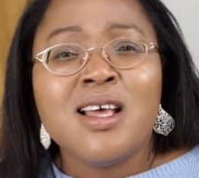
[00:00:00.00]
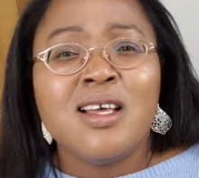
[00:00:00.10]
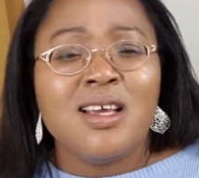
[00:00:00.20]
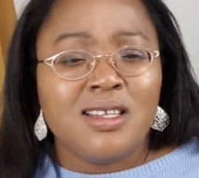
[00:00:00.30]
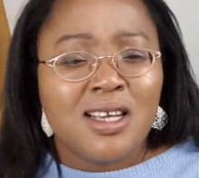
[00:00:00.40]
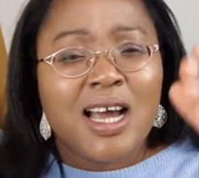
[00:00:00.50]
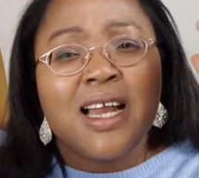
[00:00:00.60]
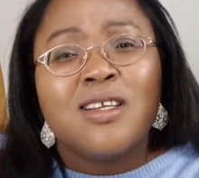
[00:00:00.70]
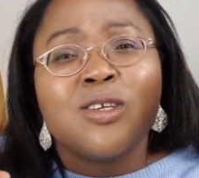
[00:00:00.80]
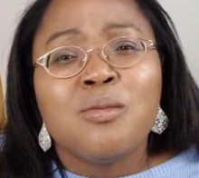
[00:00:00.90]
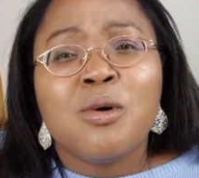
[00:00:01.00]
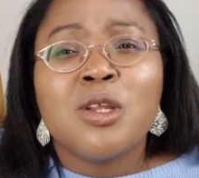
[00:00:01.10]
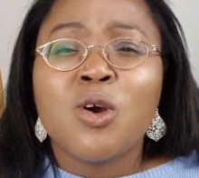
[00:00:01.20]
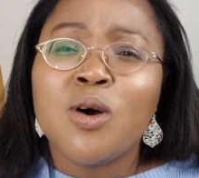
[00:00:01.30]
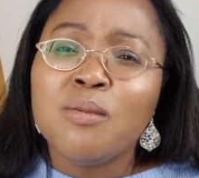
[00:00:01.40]
They carry somebody
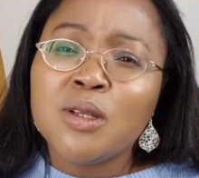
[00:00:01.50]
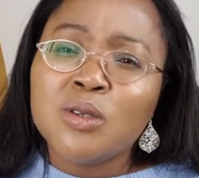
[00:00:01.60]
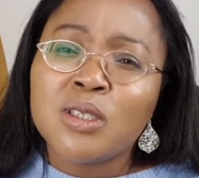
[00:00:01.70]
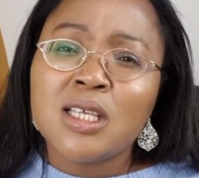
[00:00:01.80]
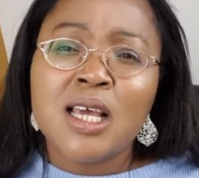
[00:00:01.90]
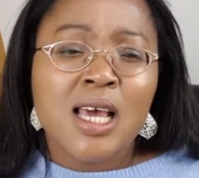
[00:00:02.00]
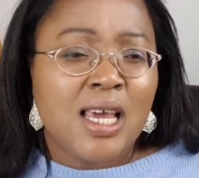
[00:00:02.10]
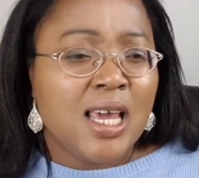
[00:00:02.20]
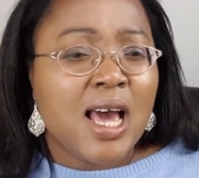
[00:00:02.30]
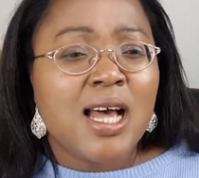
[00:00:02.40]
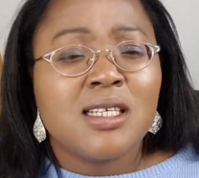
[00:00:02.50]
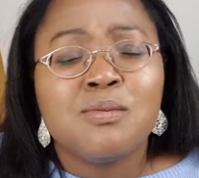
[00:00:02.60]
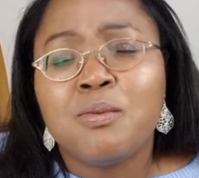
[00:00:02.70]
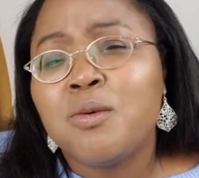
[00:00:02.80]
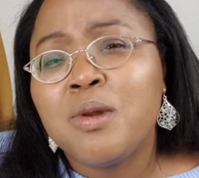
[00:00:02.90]
coming to say he has
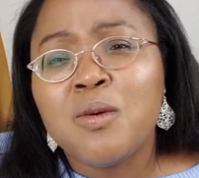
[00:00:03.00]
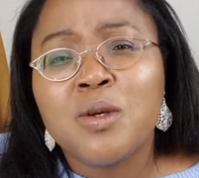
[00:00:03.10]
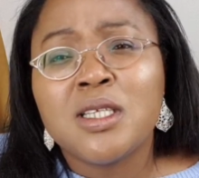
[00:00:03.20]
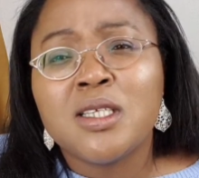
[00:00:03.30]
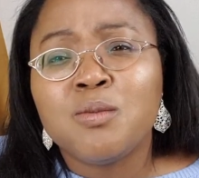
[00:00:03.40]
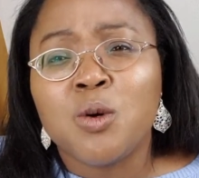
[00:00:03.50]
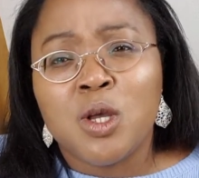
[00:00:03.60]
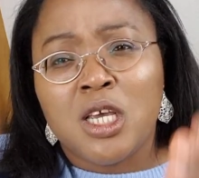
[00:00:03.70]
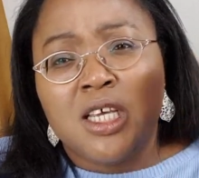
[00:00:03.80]
problem with his book.